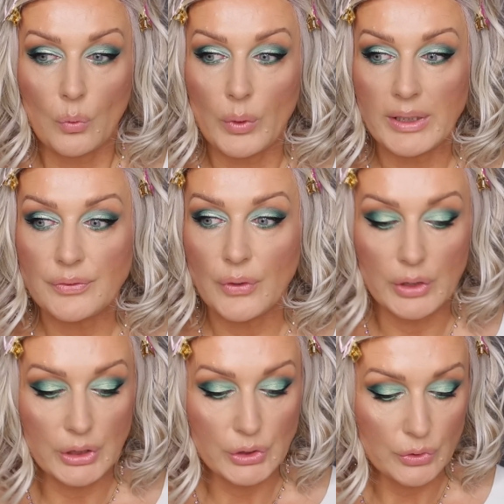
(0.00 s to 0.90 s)
Wait
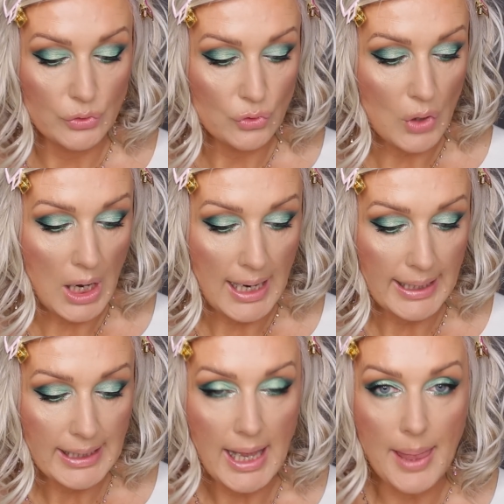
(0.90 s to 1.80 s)
for it to
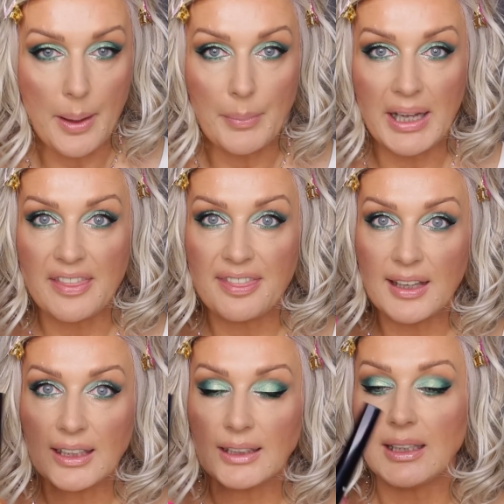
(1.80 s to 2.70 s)
dry, and I might
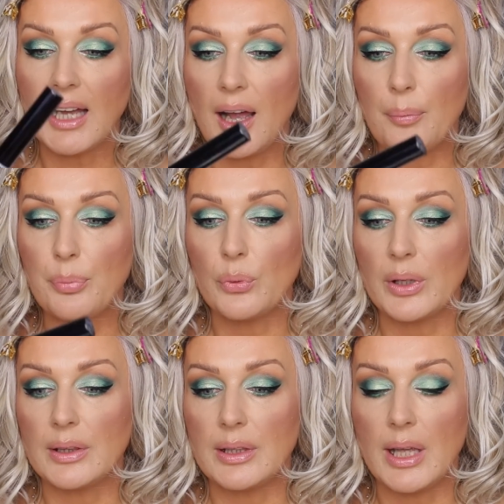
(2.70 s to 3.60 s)
thicken it up
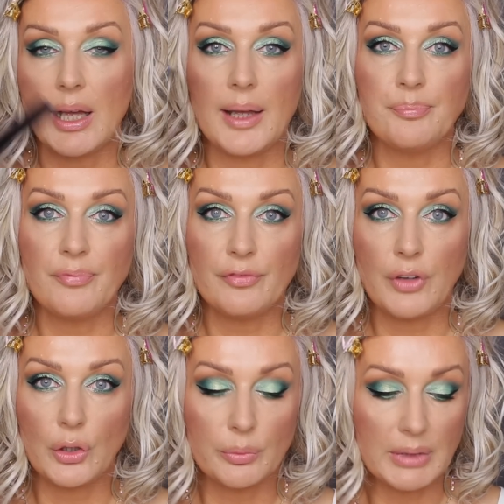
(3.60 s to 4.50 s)
with the
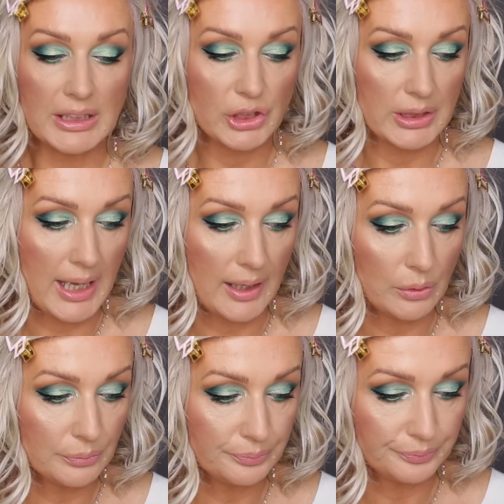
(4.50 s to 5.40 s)
Volume de
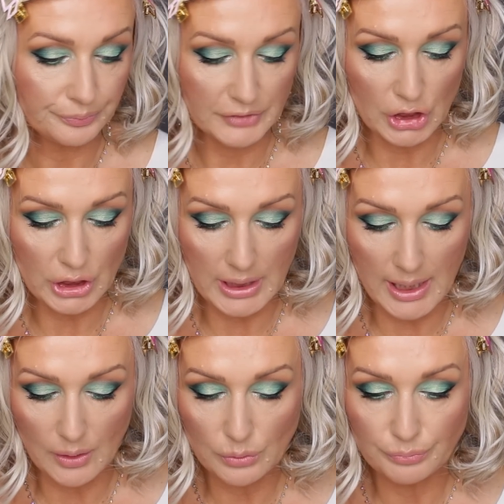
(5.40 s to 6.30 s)

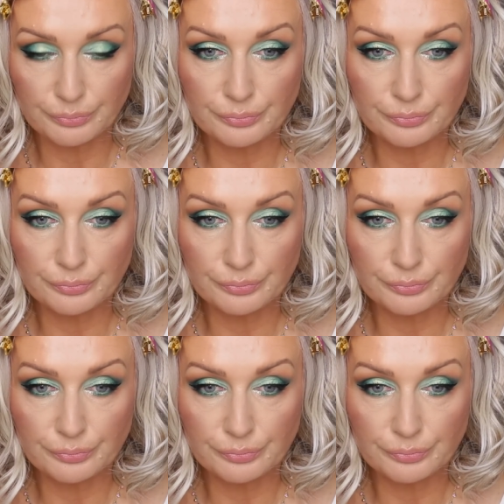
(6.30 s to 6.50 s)
Chanel,